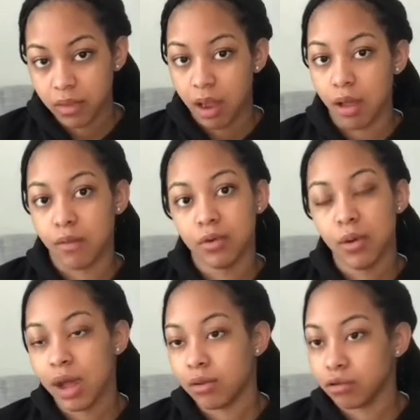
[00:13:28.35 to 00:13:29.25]
If you don't have
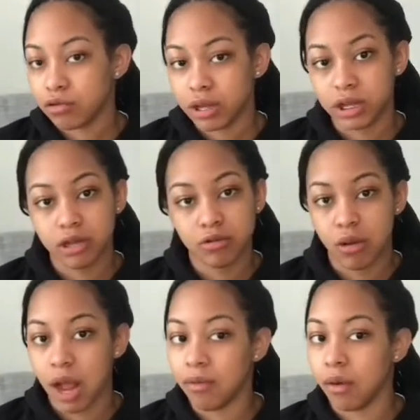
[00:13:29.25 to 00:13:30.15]
no trust, then you don't
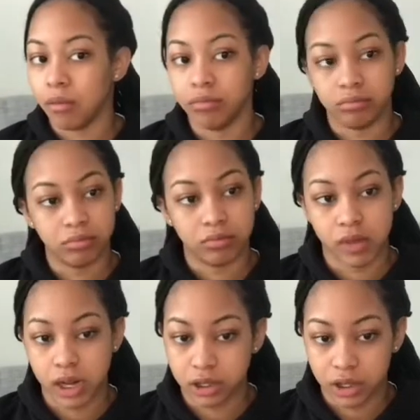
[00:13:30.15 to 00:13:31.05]
have no
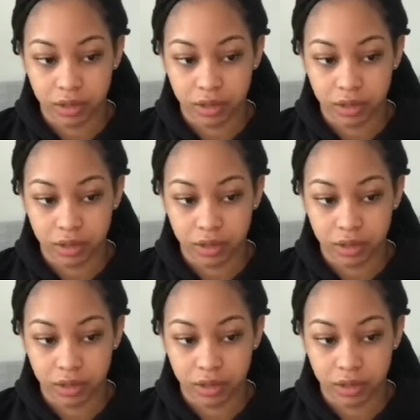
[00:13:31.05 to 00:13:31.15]
relationship